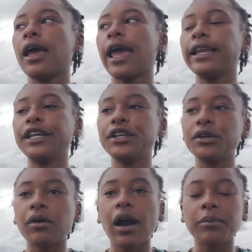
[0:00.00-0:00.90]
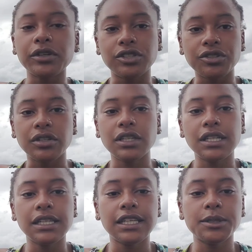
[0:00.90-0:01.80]
any new
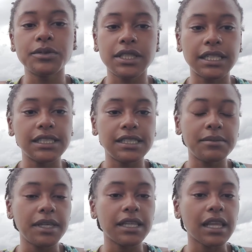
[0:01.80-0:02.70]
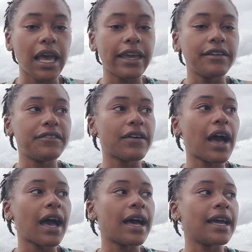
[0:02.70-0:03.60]
opportunity that's presented to me in life.
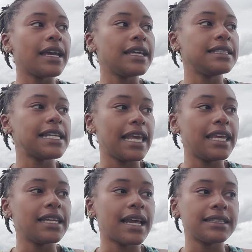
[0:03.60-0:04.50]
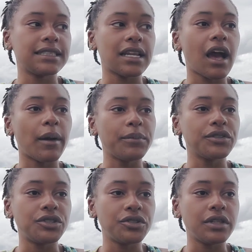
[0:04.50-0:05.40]
I take it as an
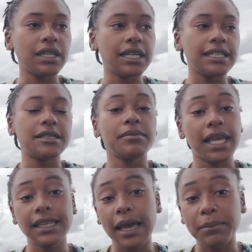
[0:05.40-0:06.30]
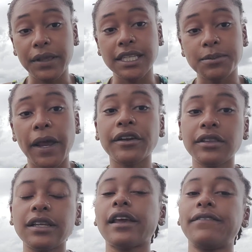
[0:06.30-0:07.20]
opportunity to make that place better
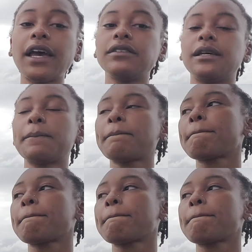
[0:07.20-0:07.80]
than I found it.